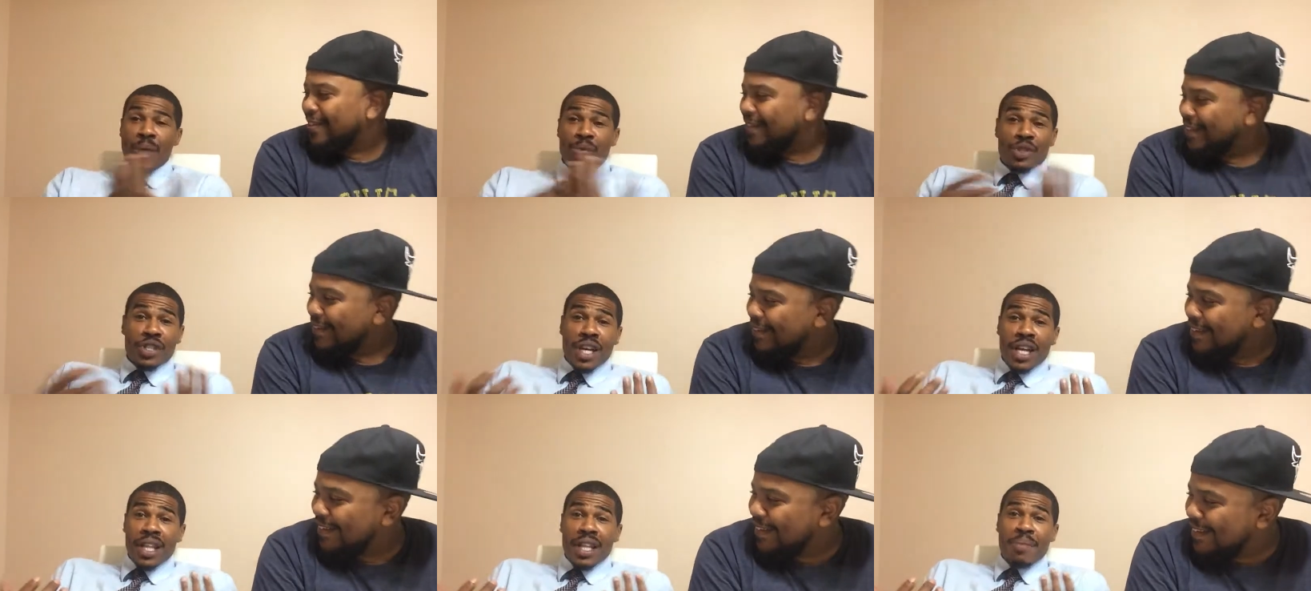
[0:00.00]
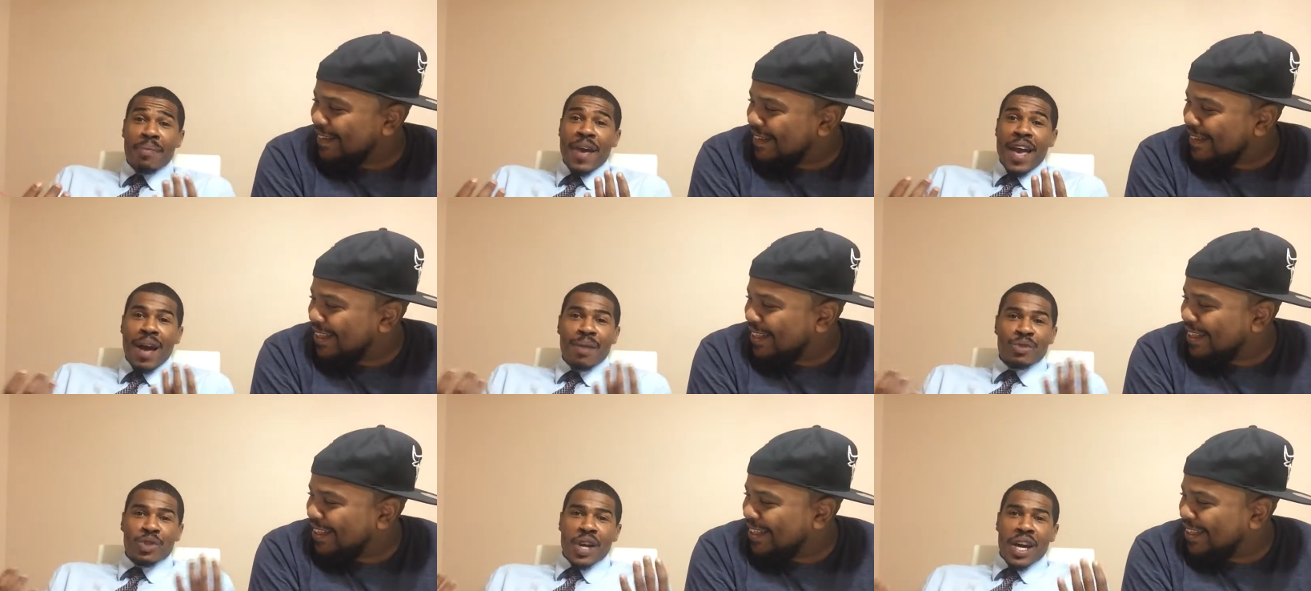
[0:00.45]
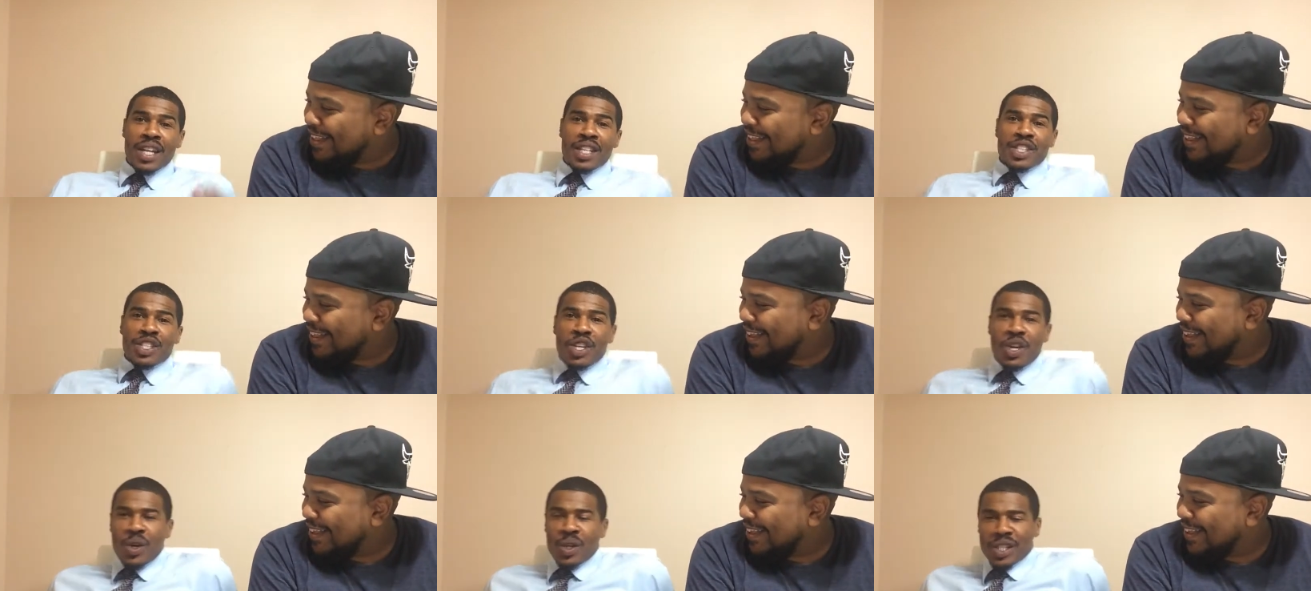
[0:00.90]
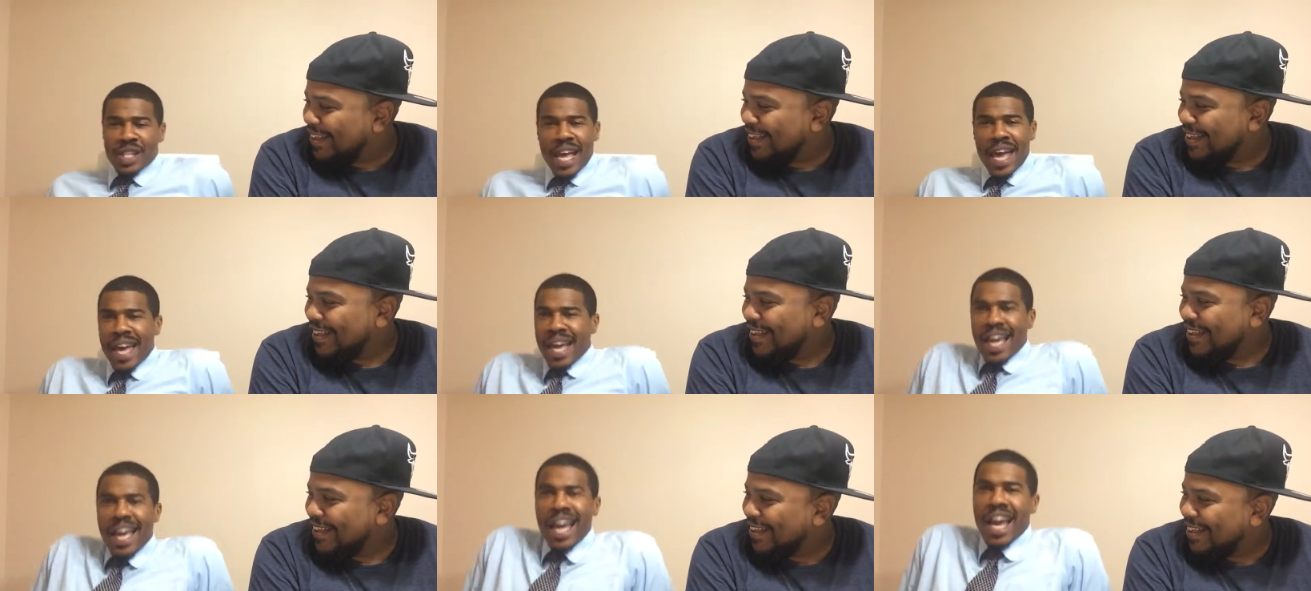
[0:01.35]
Speaker 1: I'm chilling, man. I'm trying to chill. It's
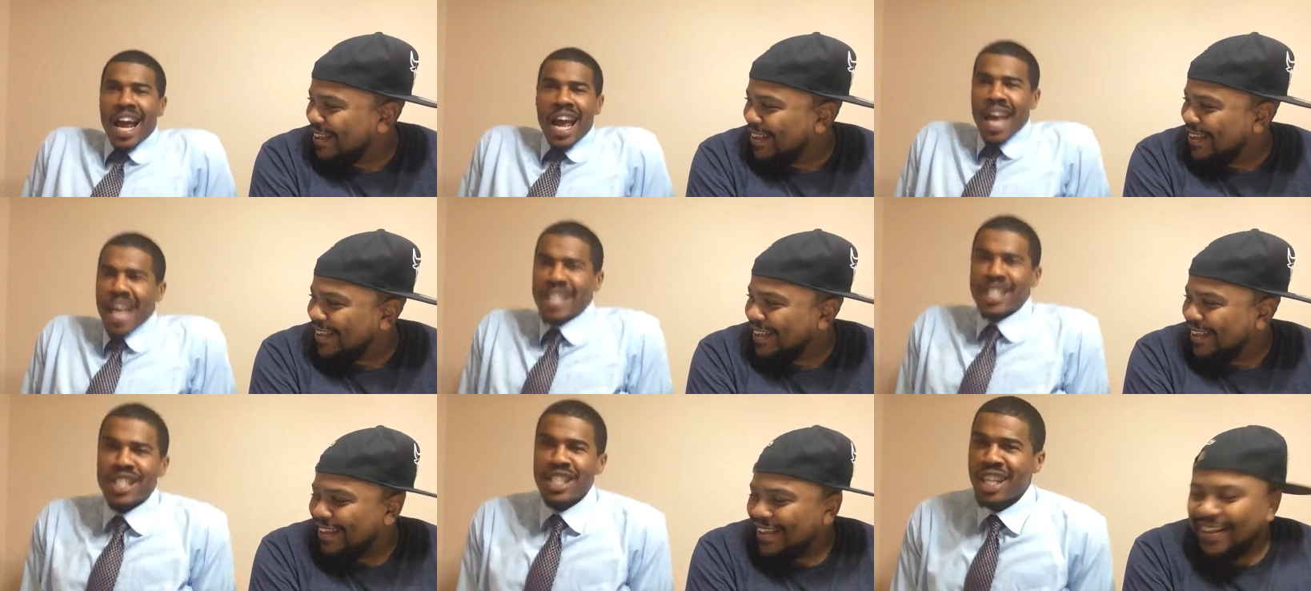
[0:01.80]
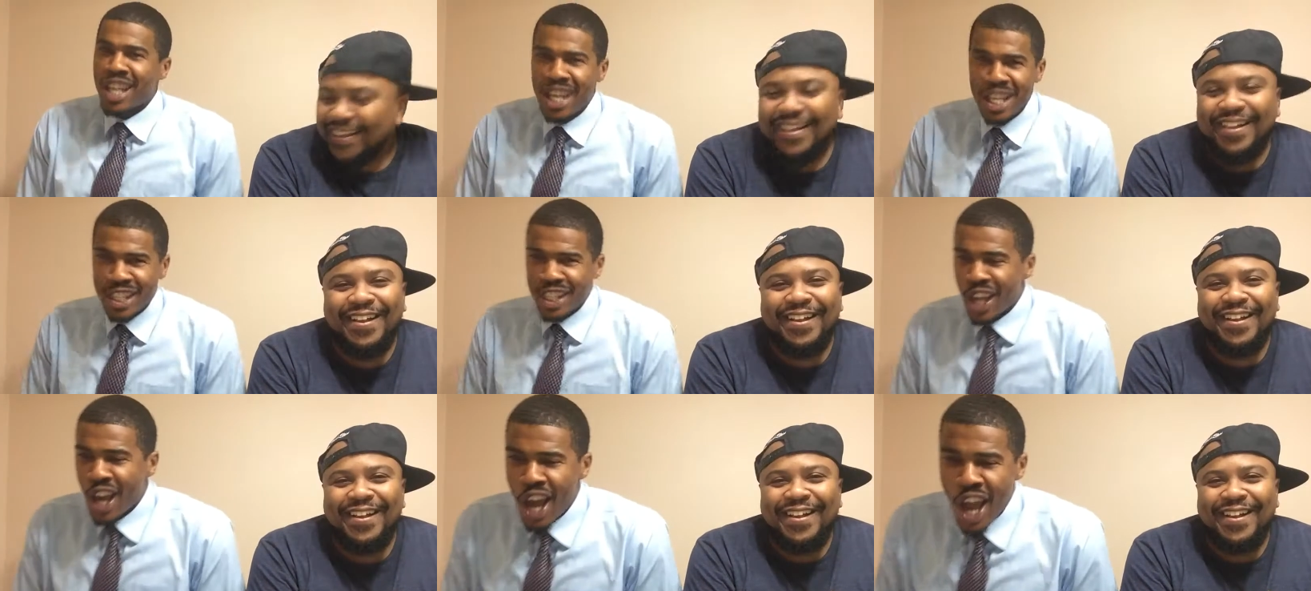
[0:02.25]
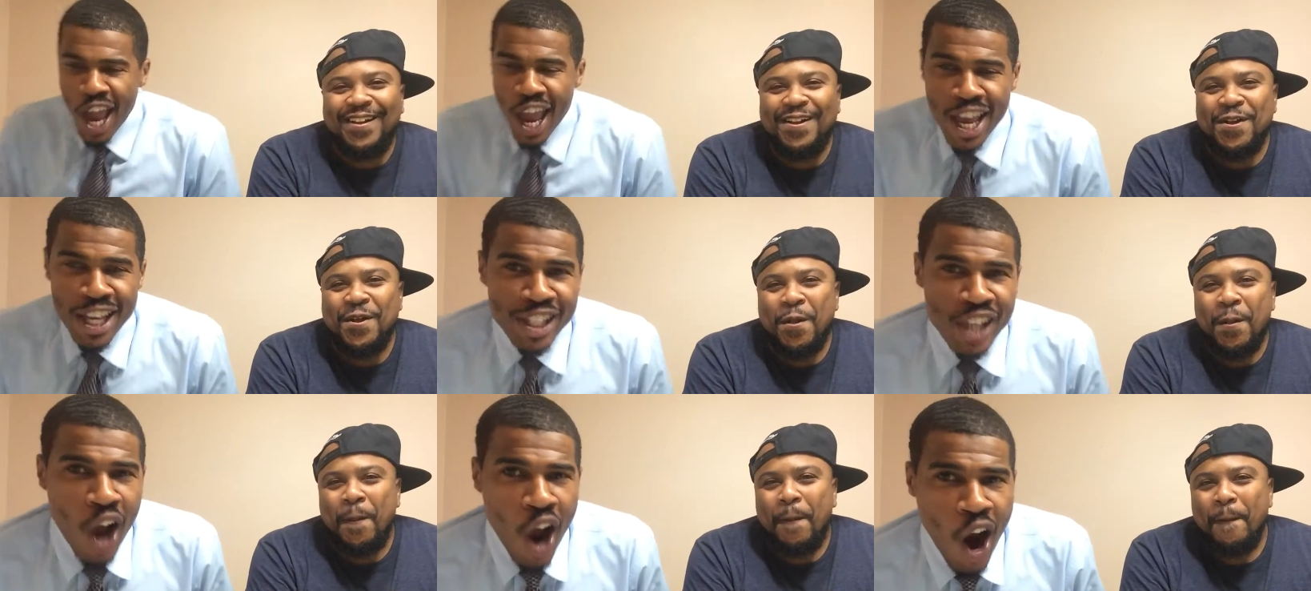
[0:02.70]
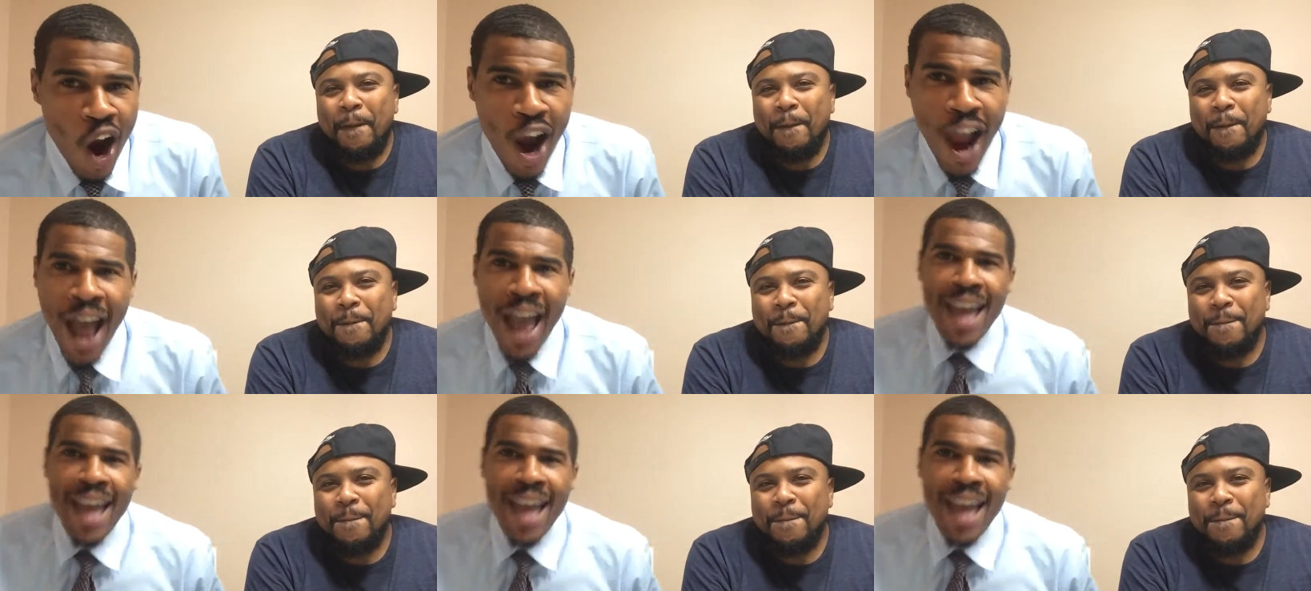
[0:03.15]
like it's it's it's hard.